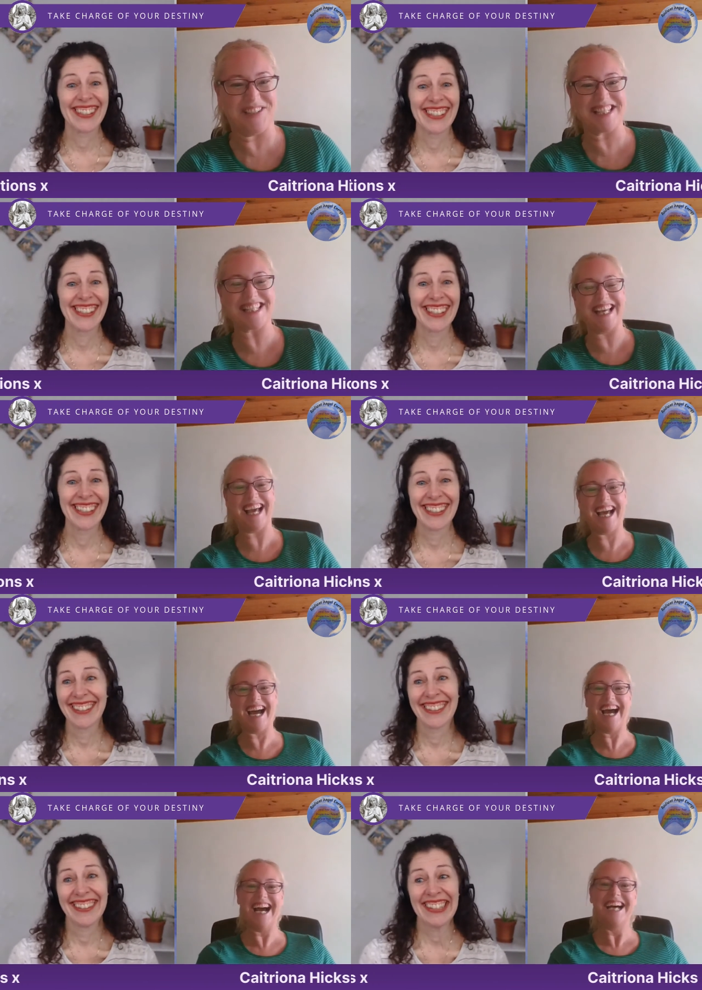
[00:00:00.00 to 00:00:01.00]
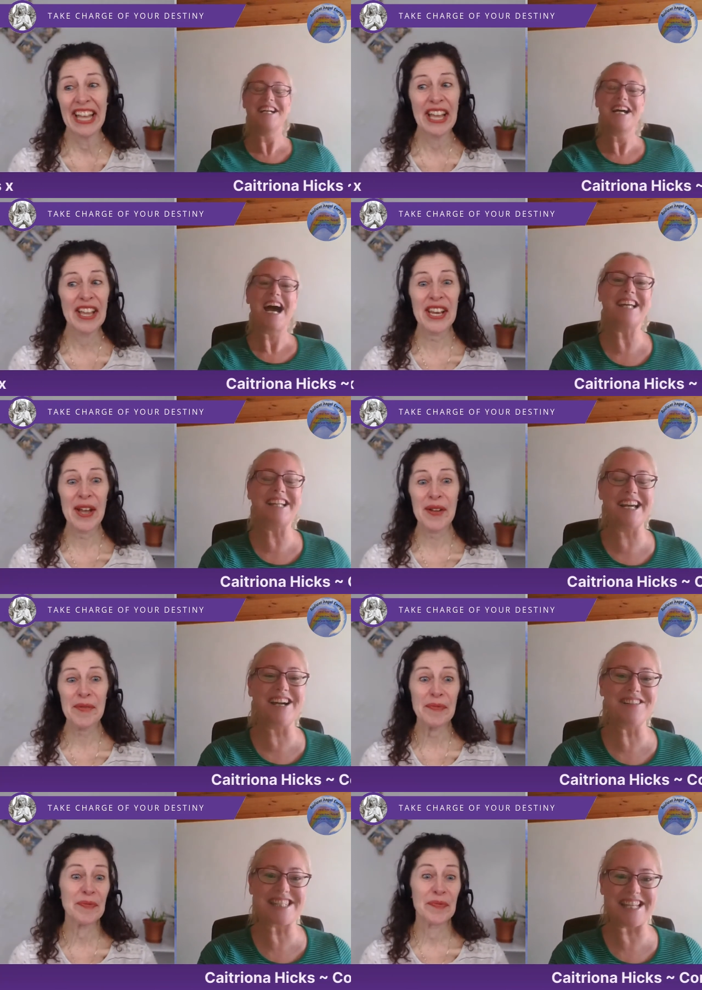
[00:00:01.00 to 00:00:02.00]
Speaker 1: it and I
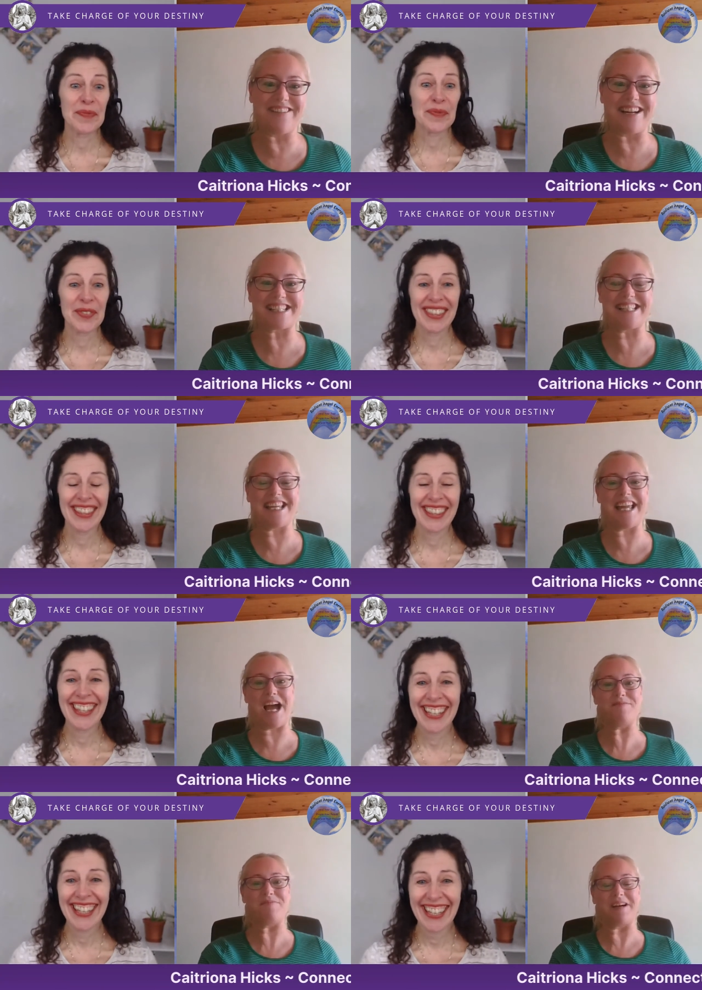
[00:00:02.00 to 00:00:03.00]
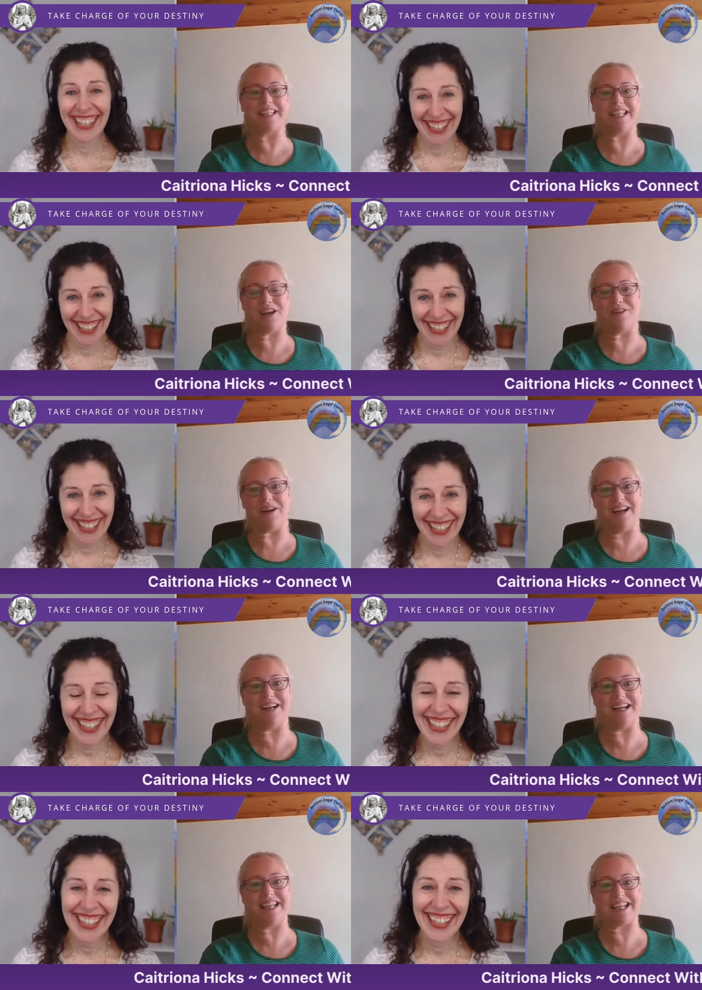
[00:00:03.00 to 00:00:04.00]
also actually um, you know, uh,
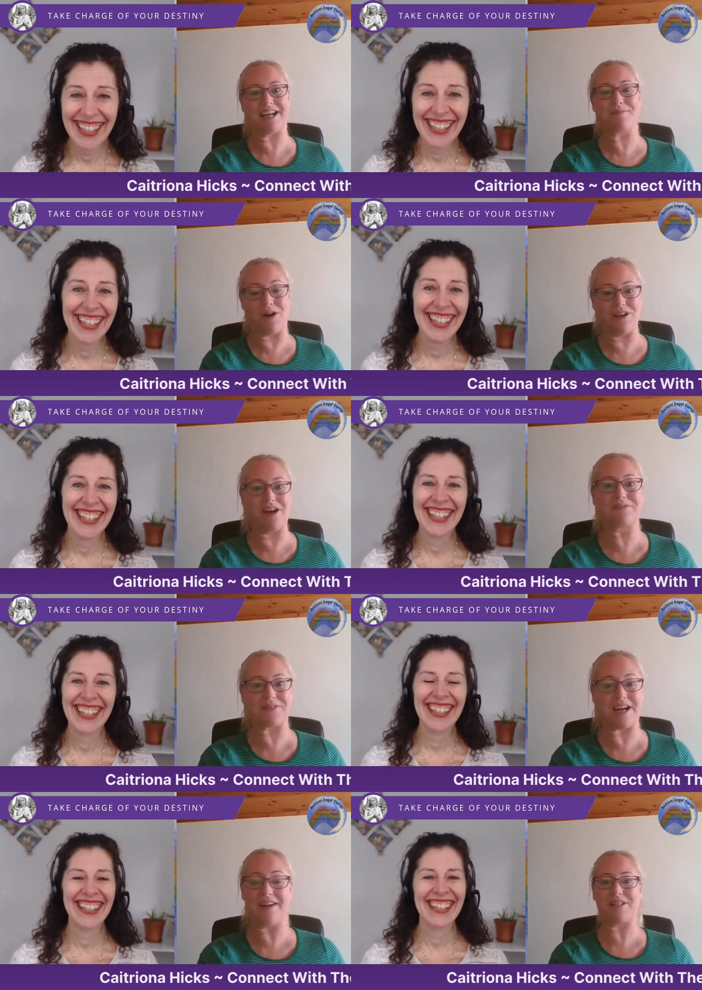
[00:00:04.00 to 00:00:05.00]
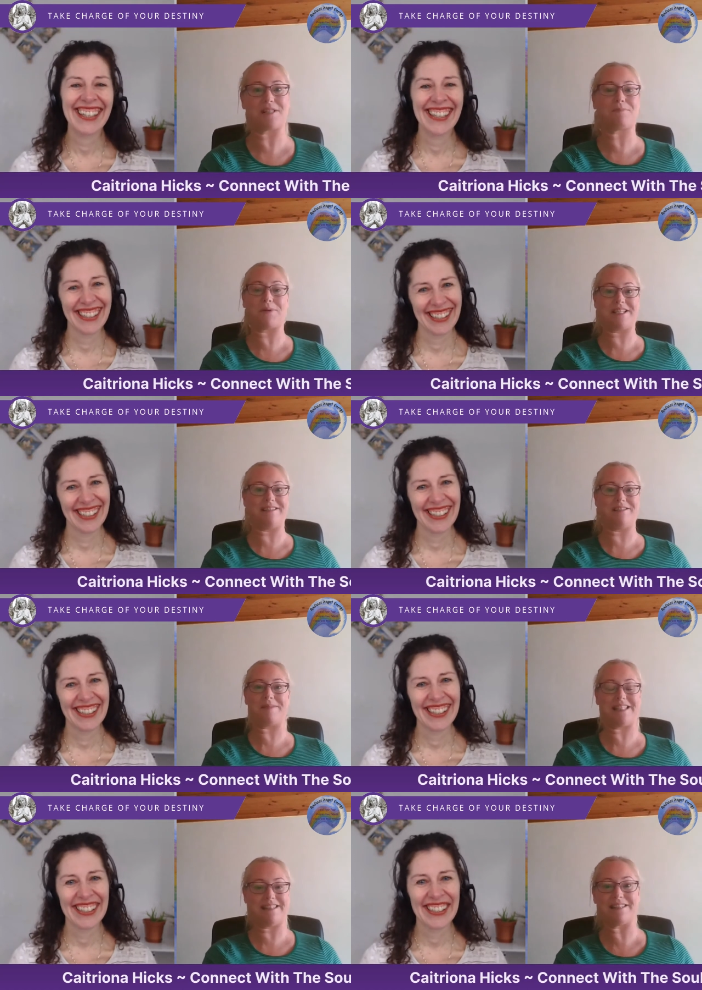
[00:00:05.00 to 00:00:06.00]
like I'm all on for having support in your
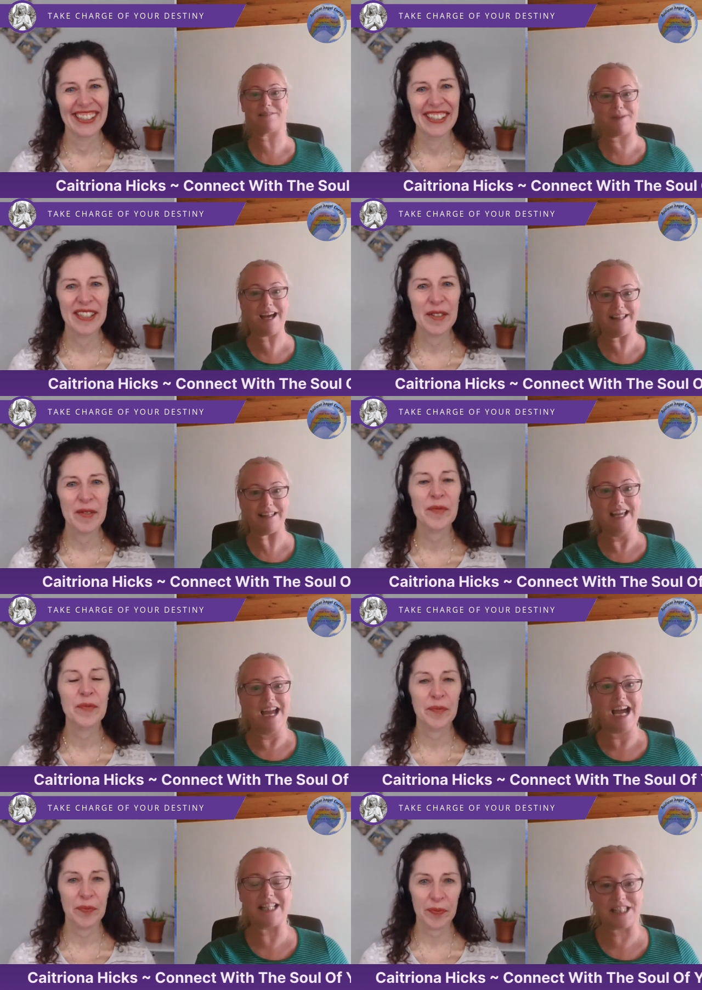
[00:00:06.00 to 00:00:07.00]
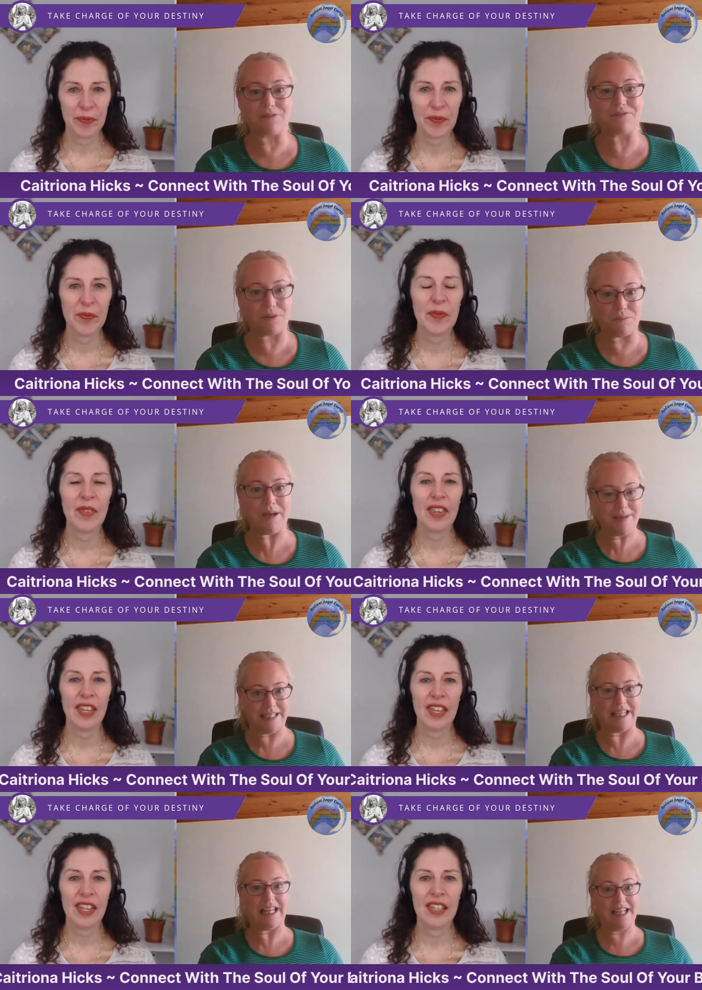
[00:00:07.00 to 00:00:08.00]
business as well. And so for
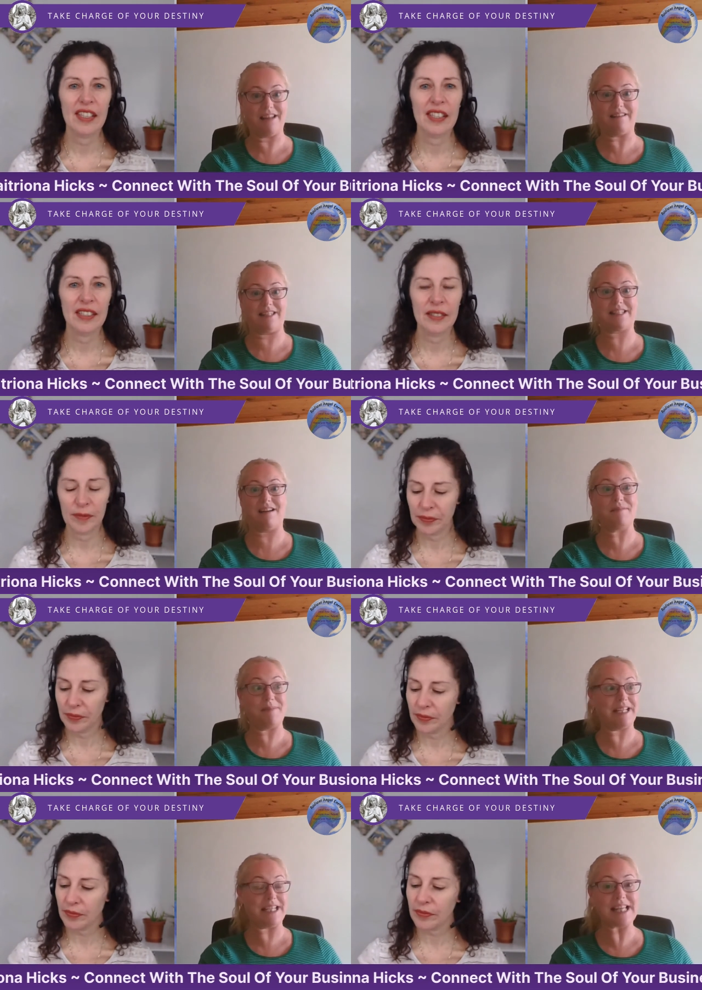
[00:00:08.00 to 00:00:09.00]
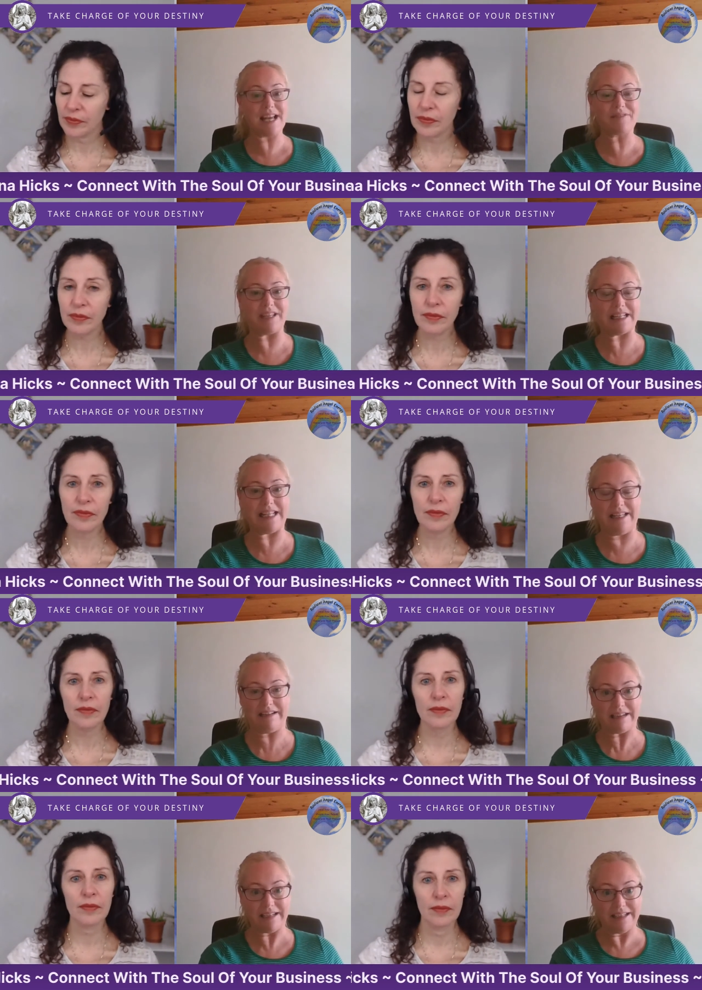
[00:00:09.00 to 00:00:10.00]
women, a lot of the time it is having a cleaner,